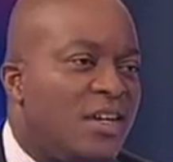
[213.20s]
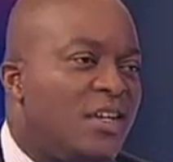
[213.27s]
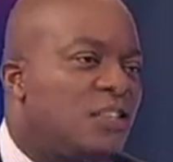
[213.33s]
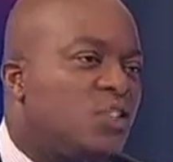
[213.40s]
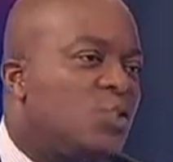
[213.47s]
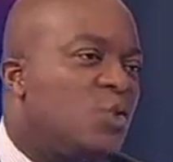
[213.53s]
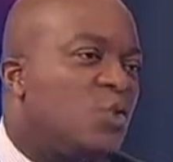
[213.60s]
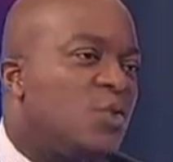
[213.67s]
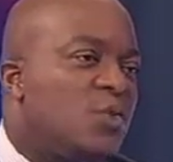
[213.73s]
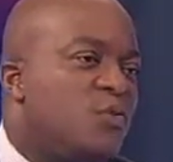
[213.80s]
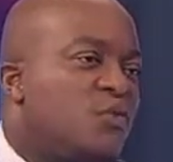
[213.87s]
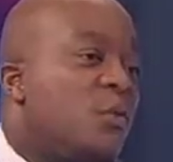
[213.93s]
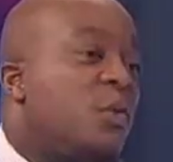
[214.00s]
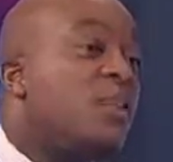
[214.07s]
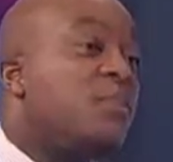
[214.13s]
and so we're
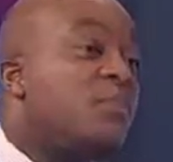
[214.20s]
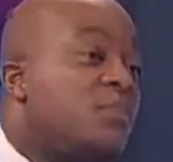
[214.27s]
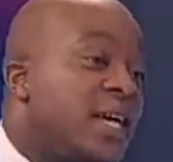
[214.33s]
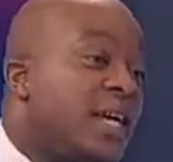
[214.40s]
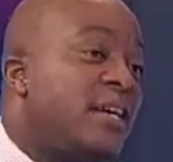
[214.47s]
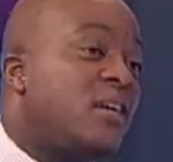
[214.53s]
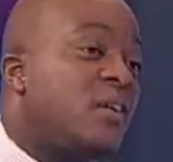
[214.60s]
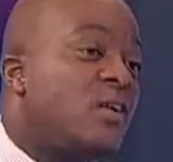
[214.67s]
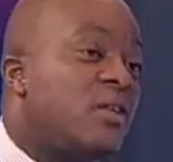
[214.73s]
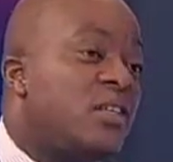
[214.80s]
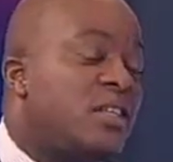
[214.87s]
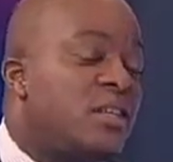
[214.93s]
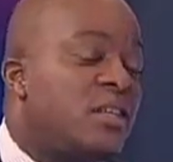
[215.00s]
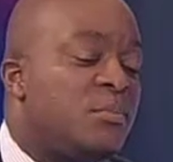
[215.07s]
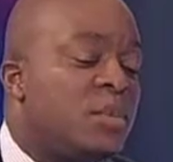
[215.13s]
falling back on
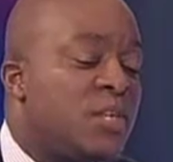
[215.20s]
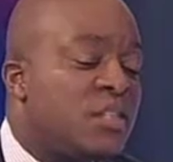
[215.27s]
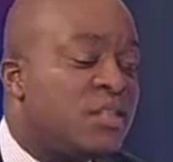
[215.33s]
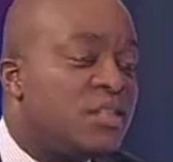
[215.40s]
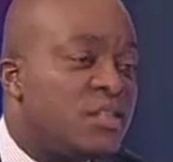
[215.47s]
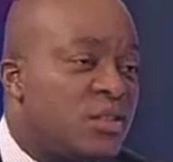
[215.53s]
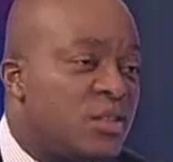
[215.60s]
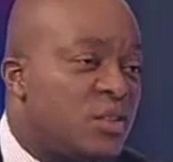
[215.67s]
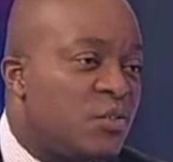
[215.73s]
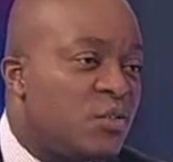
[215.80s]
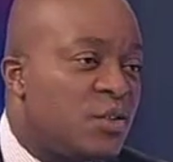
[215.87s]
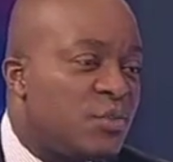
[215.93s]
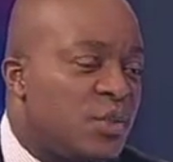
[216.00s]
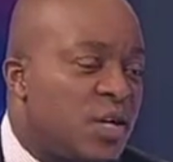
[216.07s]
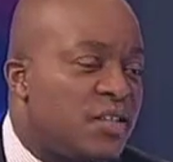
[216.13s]
the practices of
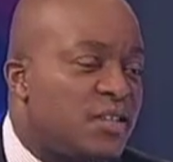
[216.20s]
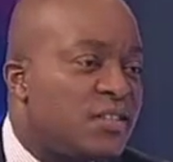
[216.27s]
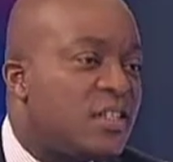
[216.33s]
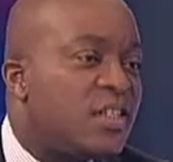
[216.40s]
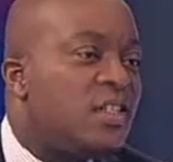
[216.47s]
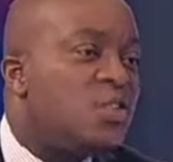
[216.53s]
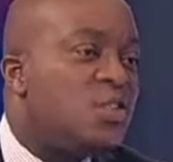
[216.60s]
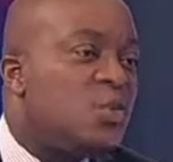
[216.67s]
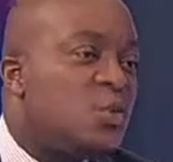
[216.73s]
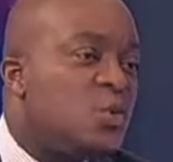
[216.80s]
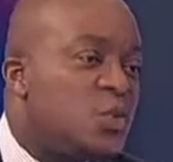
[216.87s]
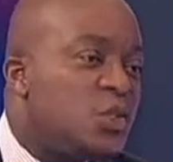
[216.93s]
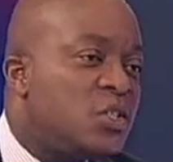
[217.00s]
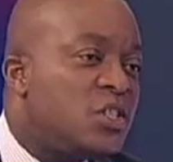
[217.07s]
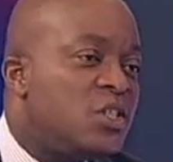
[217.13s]
the past, no
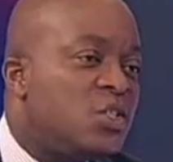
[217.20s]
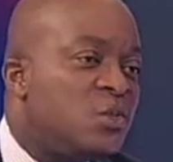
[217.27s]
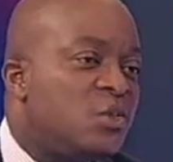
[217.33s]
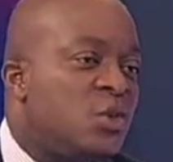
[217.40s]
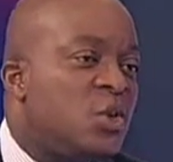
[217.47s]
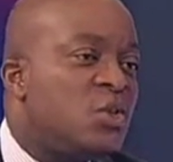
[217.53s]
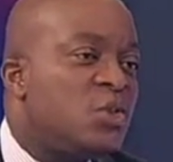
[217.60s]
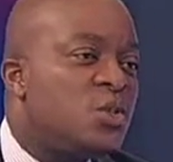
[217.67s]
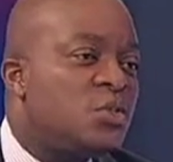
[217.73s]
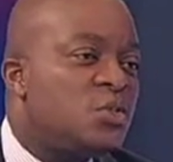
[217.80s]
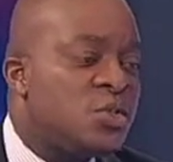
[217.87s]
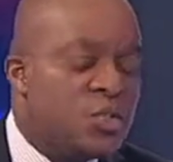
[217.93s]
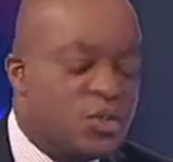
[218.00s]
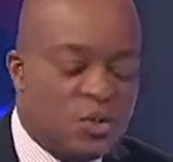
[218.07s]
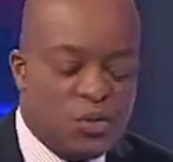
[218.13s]
usage of
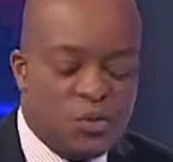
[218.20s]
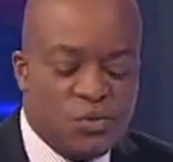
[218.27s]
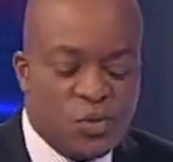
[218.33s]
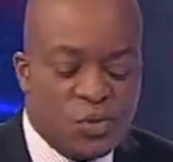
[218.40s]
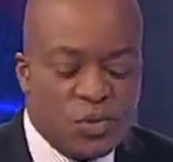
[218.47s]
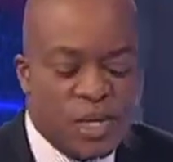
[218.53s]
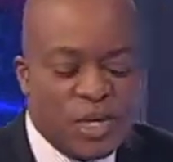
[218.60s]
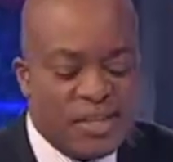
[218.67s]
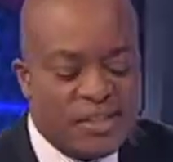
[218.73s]
condoms and so forth?